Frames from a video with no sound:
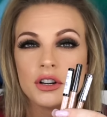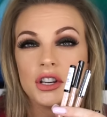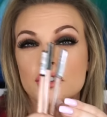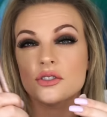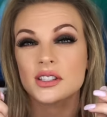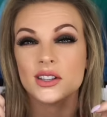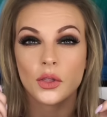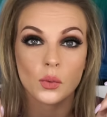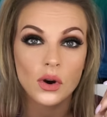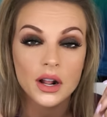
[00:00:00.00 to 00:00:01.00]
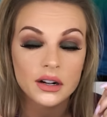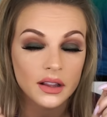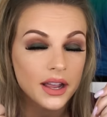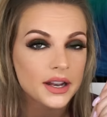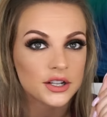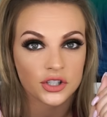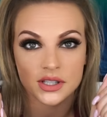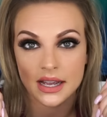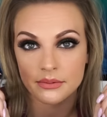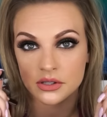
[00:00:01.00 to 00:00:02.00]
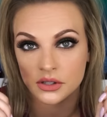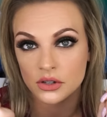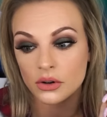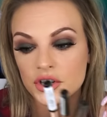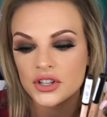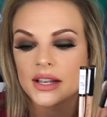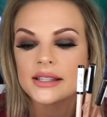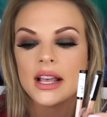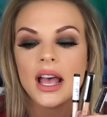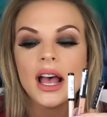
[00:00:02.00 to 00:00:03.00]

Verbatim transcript: You can use these on the waterline. It's just absolutely gorgeous.